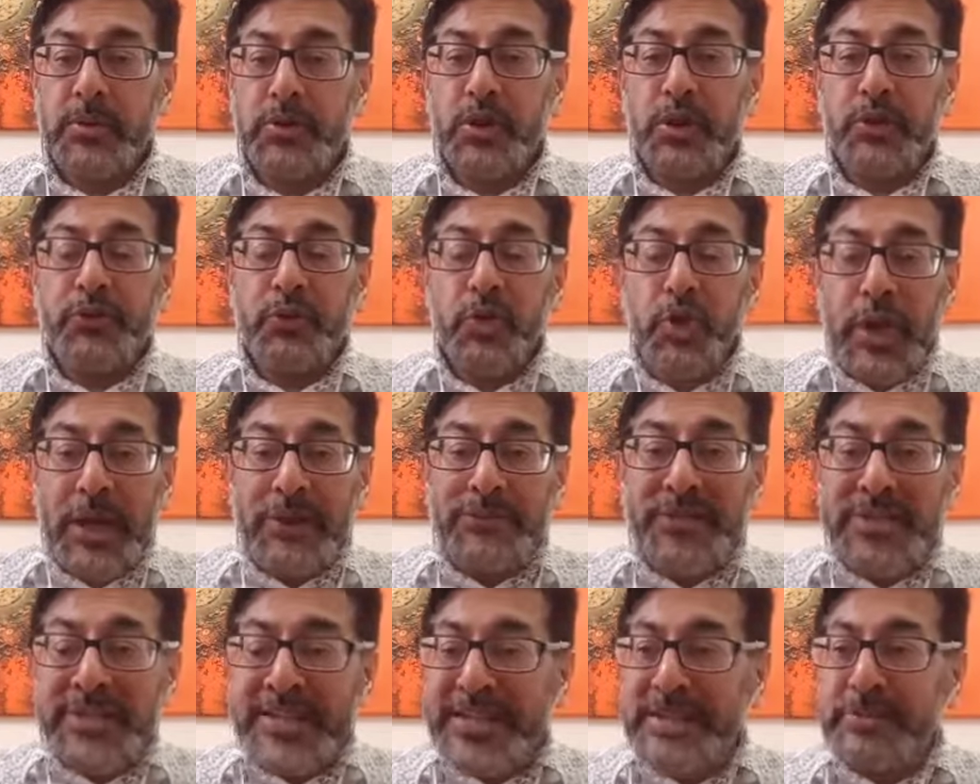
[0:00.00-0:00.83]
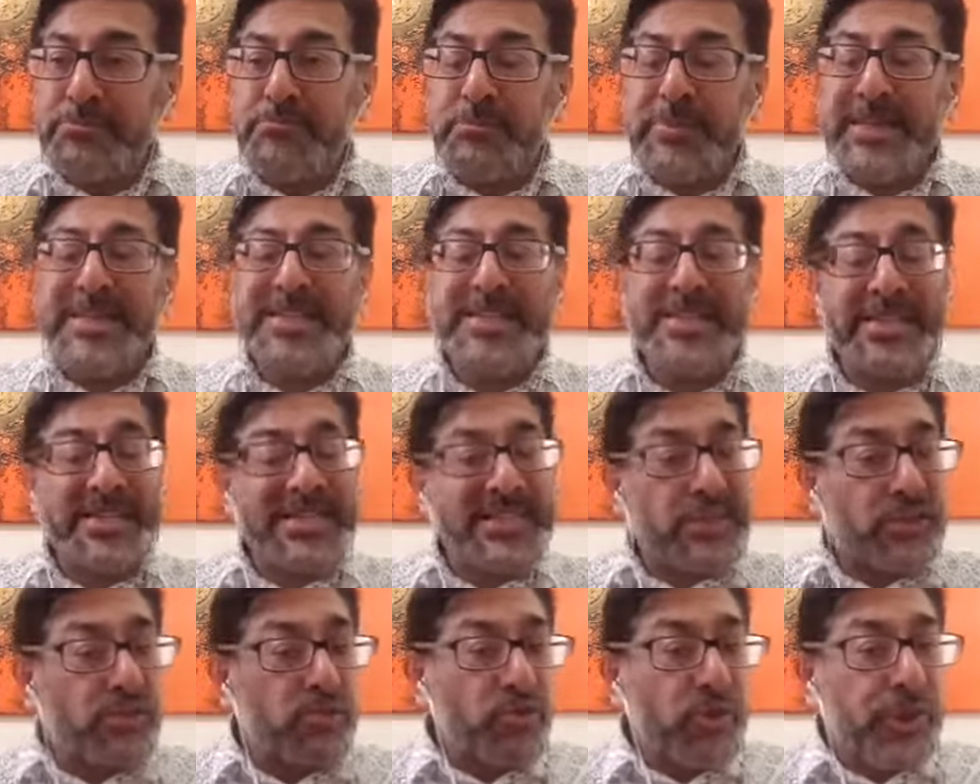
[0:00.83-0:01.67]
So if you have team
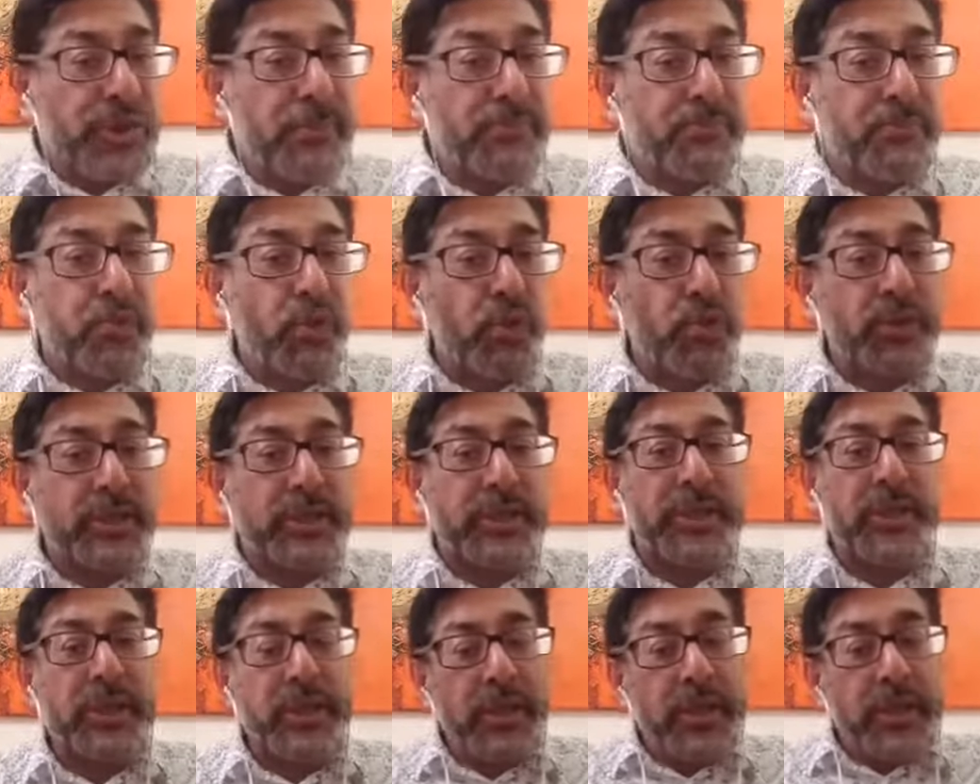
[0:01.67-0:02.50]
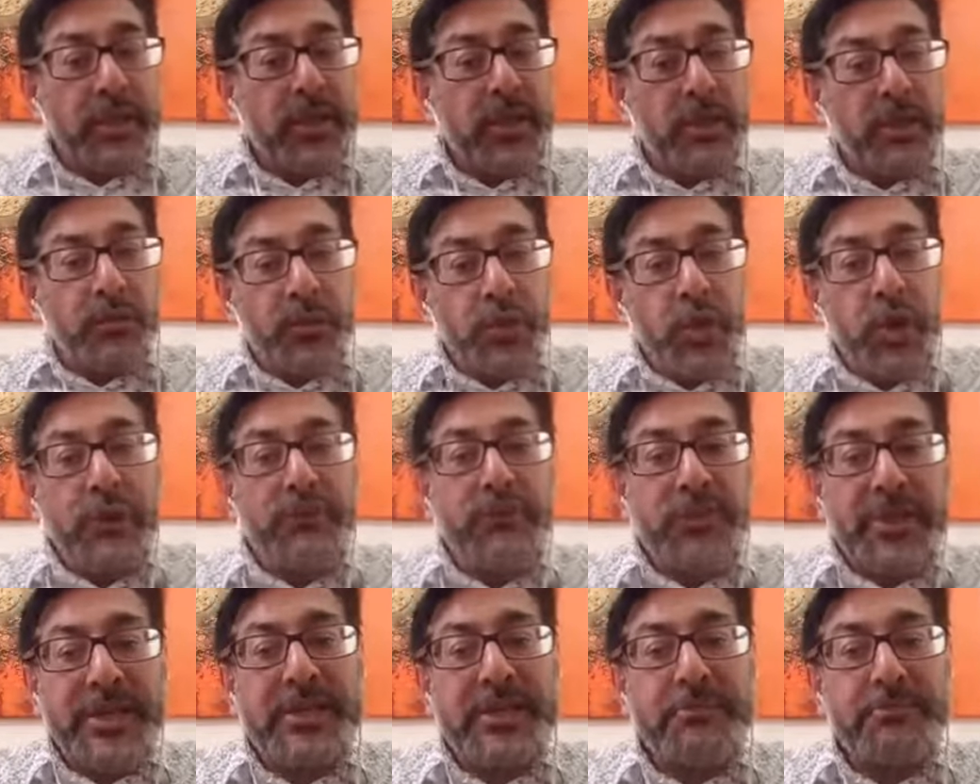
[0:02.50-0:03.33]
meetings, this is really important. You know, when you
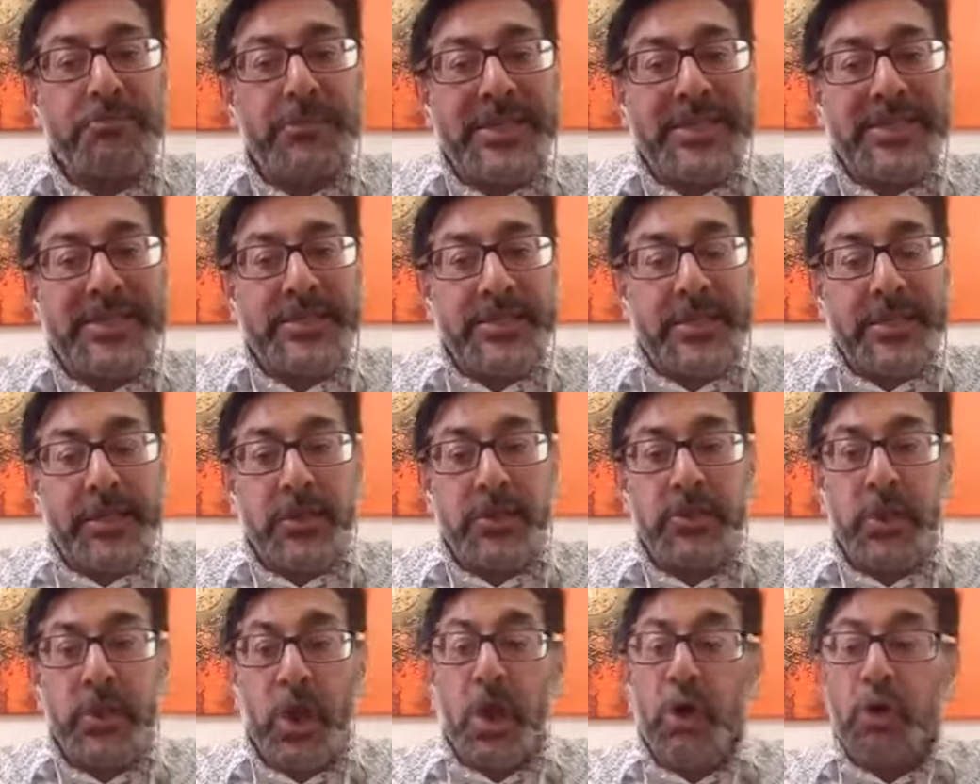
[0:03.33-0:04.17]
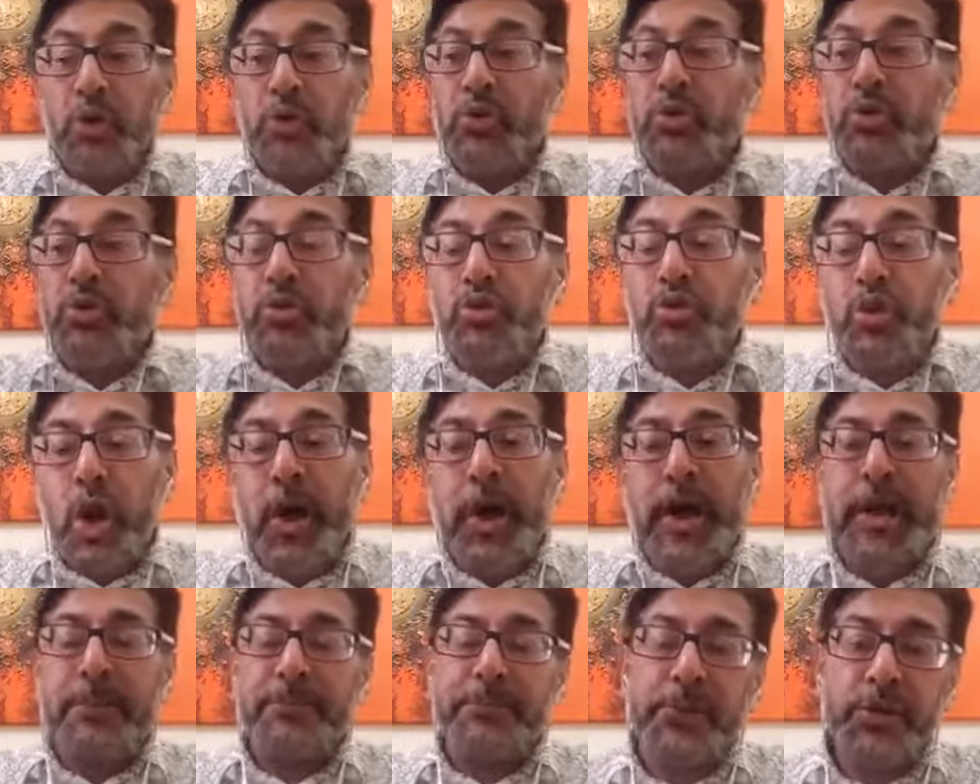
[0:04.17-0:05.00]
have team meetings,
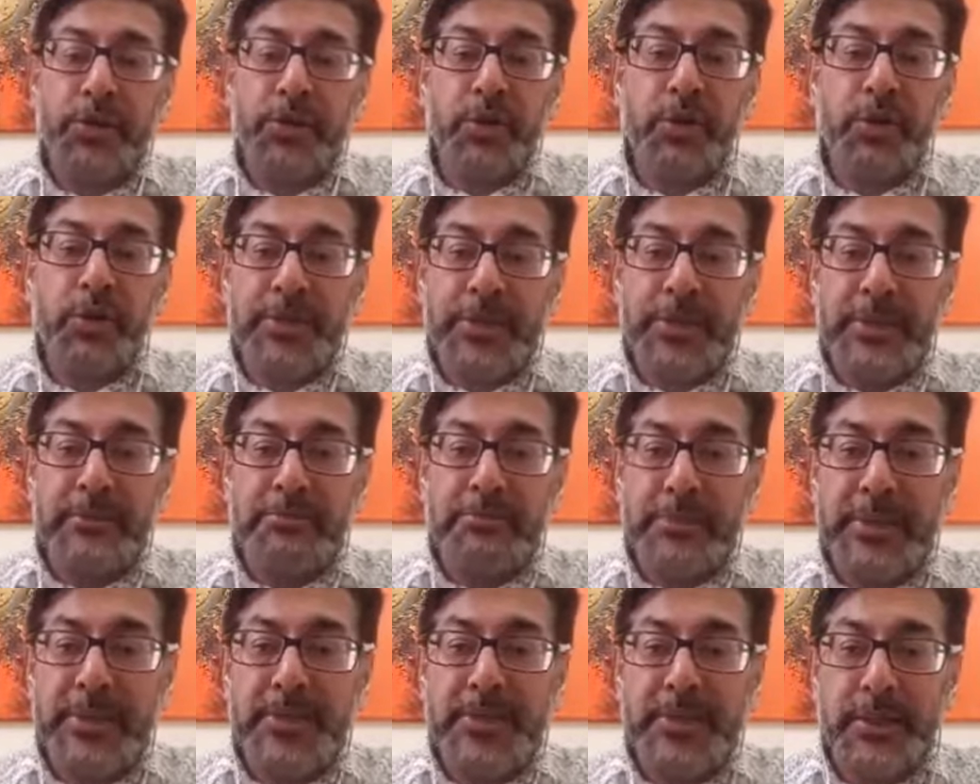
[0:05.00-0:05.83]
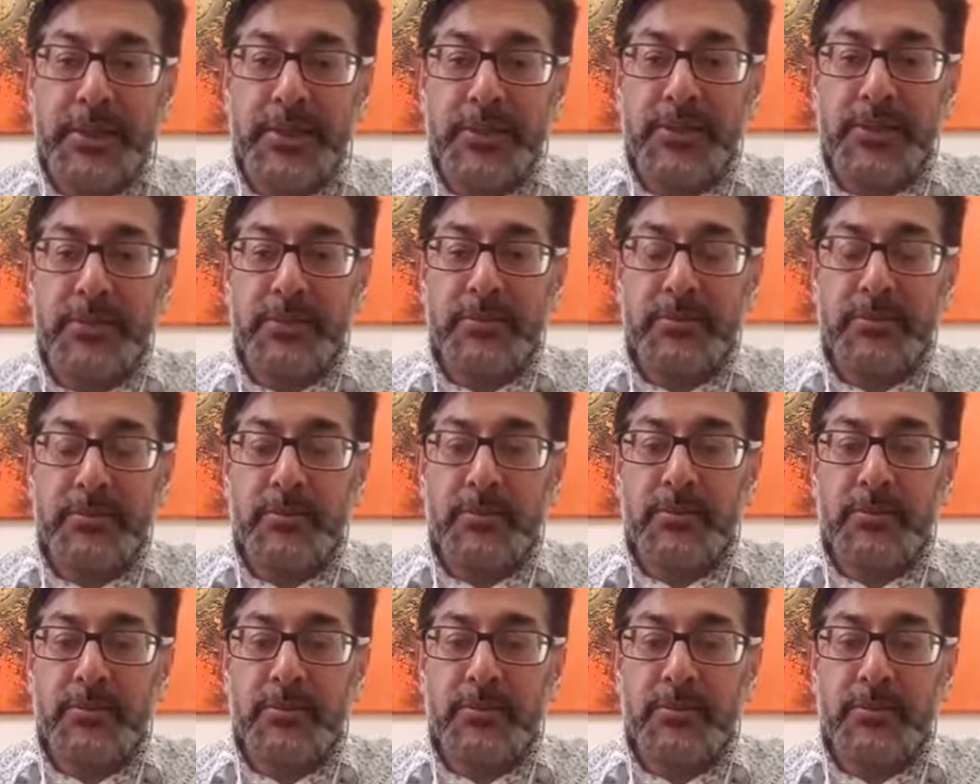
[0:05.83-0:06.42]
rock up to your team meetings.